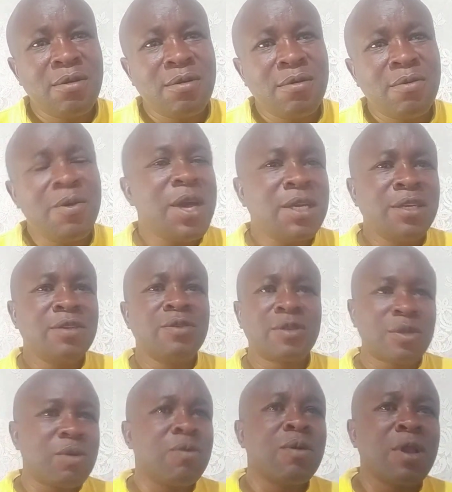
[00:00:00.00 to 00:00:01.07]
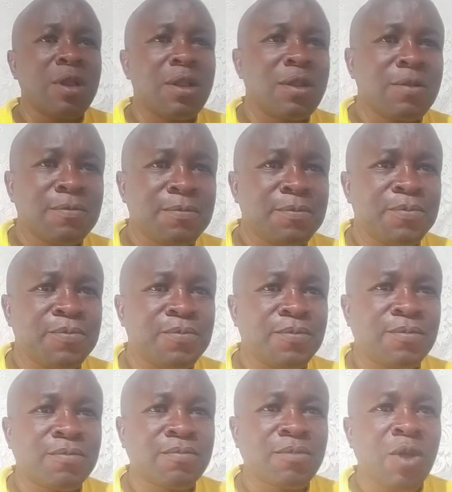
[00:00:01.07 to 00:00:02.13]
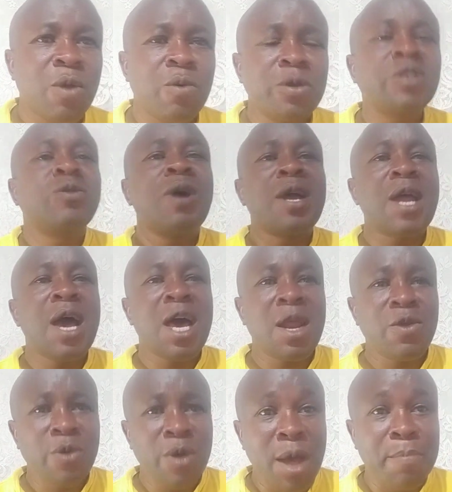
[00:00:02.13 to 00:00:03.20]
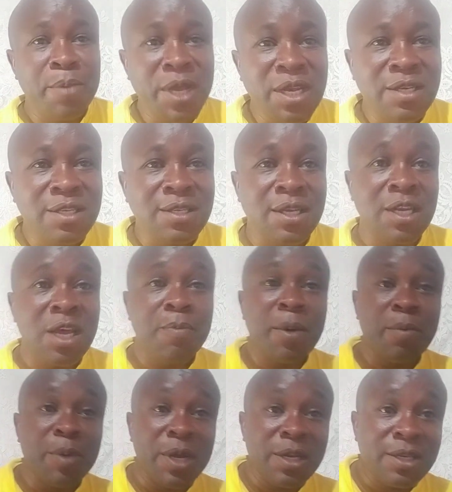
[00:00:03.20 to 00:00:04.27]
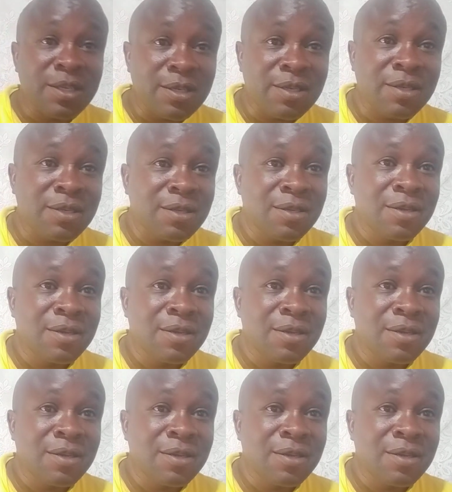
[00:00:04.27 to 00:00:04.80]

Where did you school? What are your abilities and capabilities?